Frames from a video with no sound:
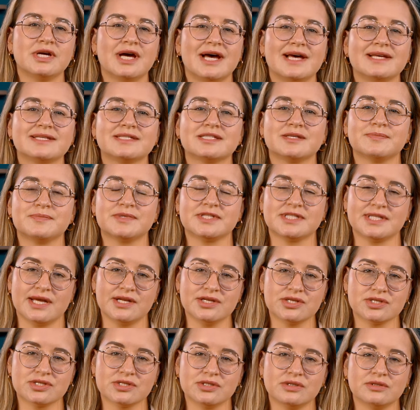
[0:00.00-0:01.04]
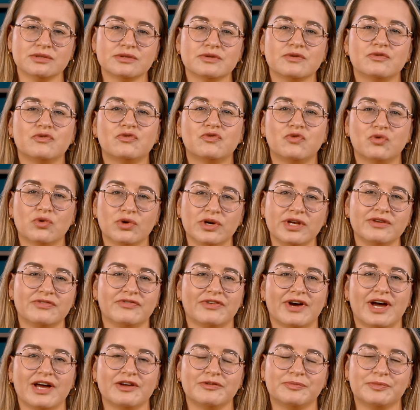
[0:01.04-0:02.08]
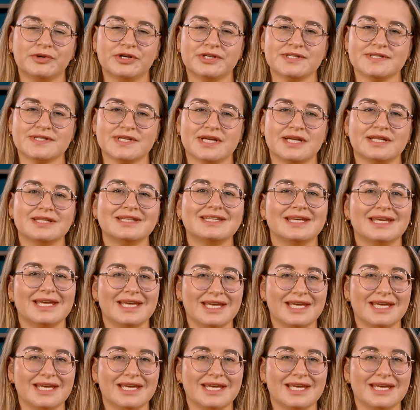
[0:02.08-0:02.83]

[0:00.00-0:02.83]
a substantial 45%